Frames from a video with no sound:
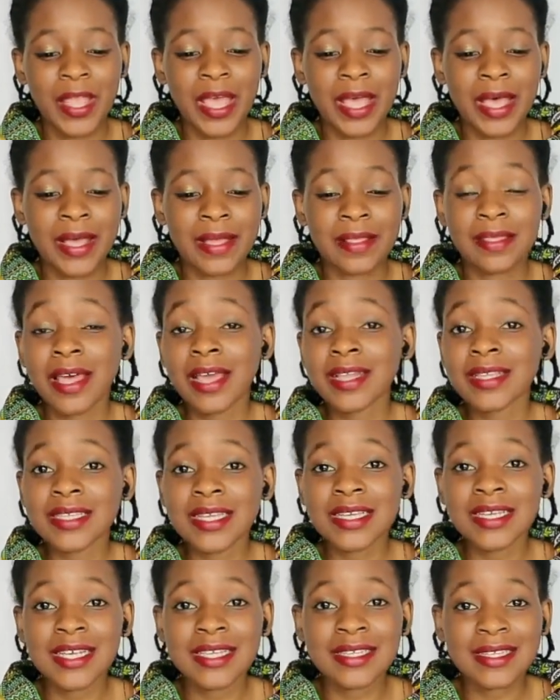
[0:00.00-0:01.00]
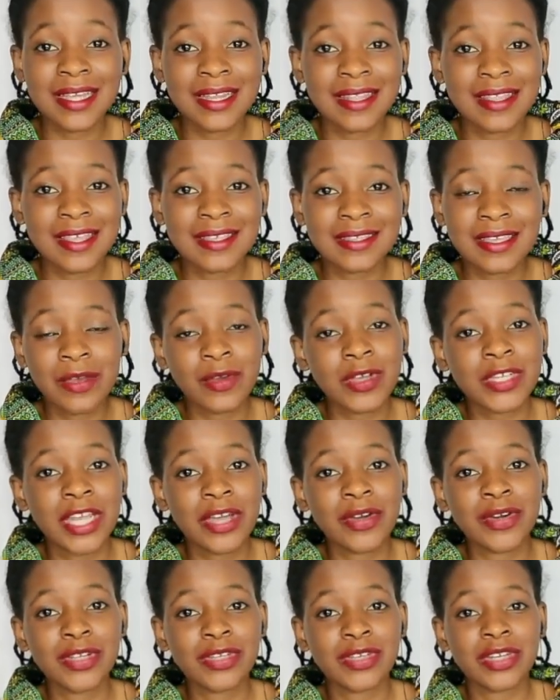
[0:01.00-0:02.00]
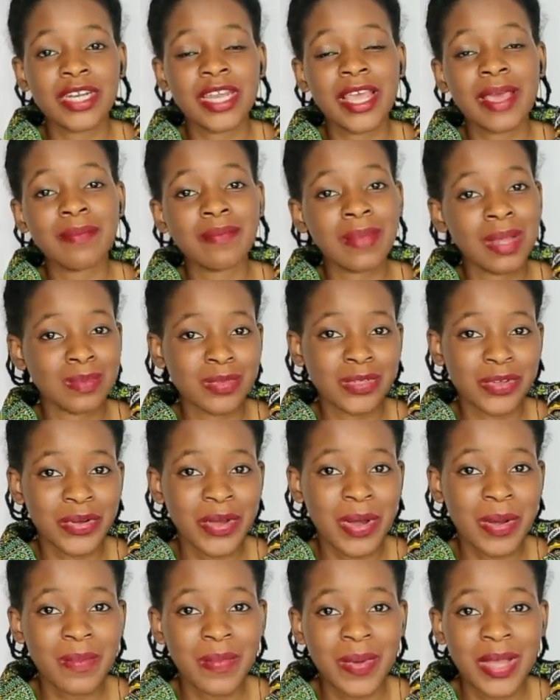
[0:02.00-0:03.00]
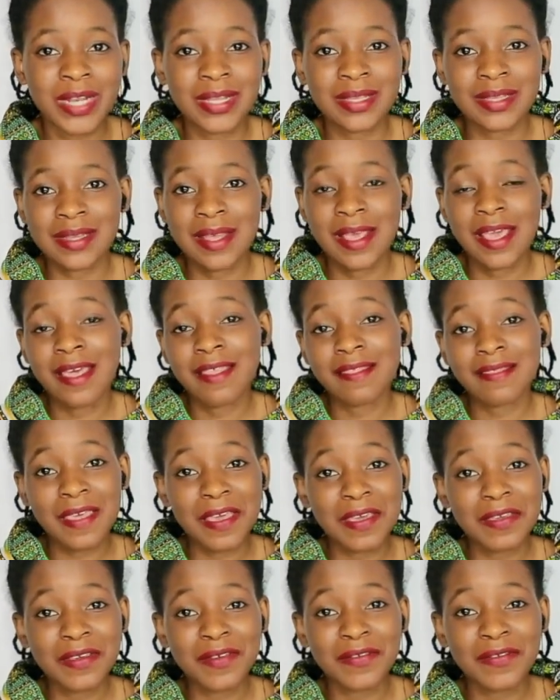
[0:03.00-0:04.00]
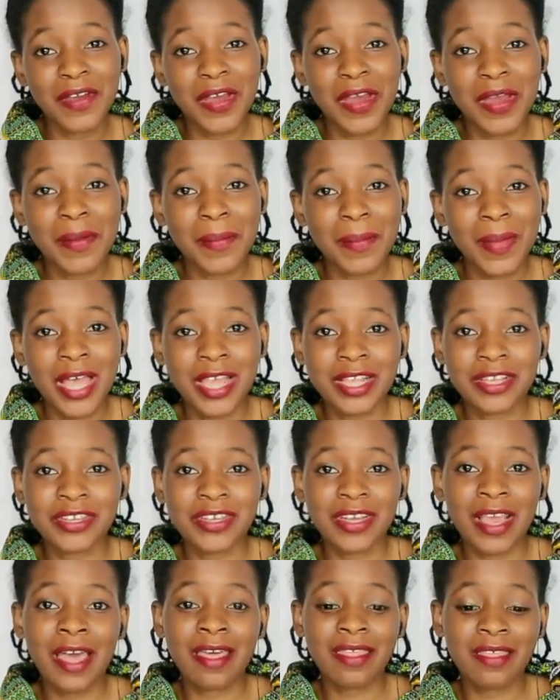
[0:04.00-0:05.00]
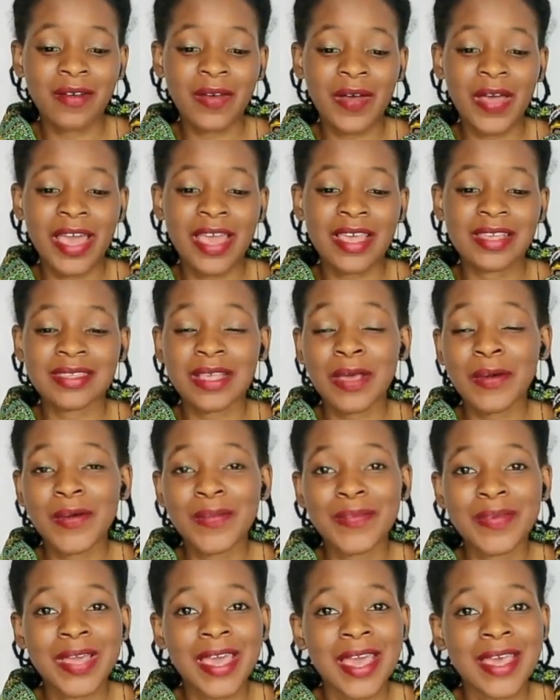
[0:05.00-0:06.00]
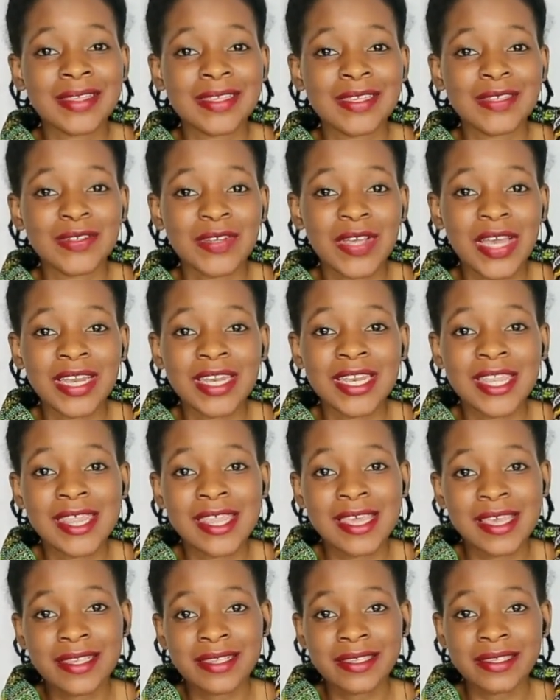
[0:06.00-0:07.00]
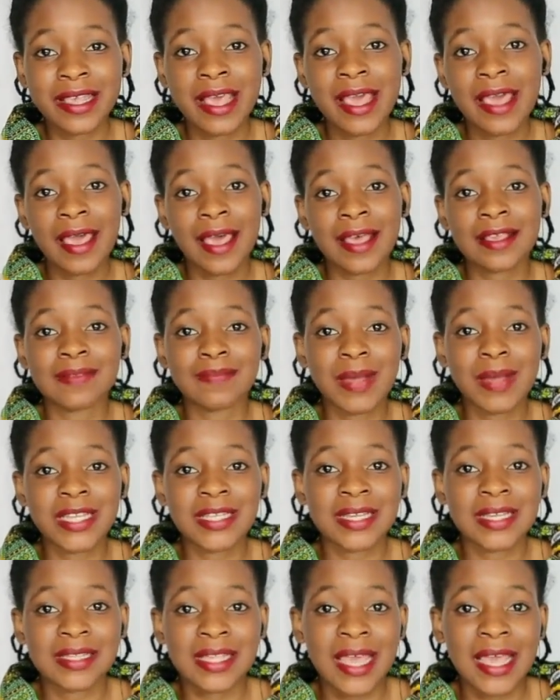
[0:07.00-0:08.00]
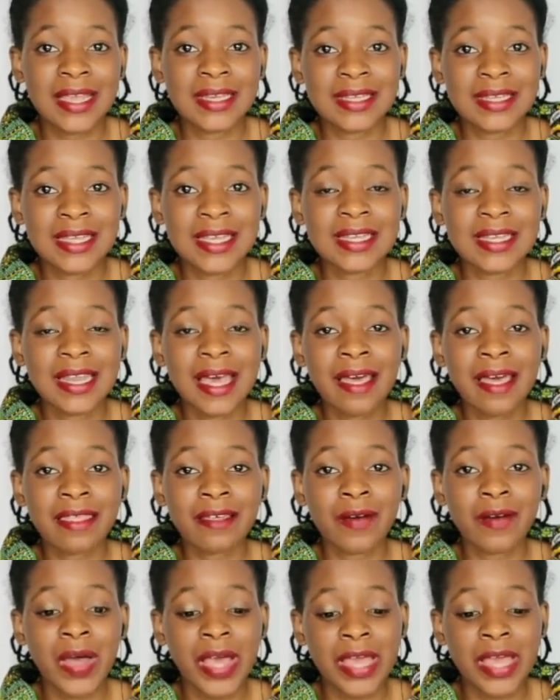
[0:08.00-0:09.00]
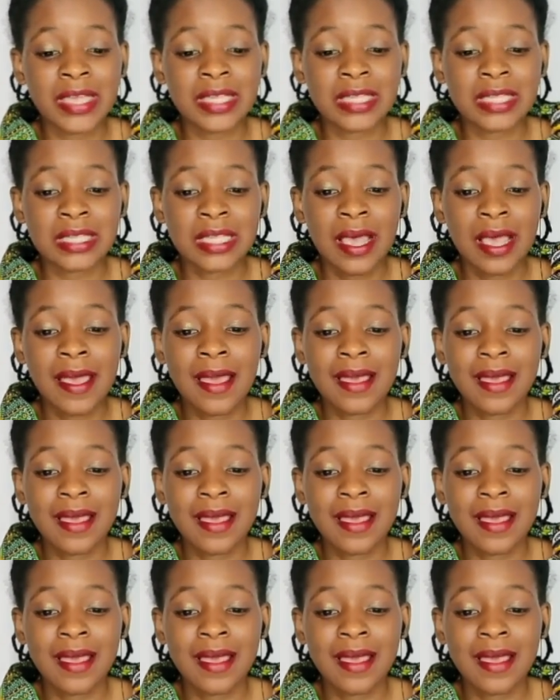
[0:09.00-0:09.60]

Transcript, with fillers: uh, that suggested this i wish i got your name i'm sorry but thank you very much otherwise i hope you guys enjoyed this as much as i did otherwise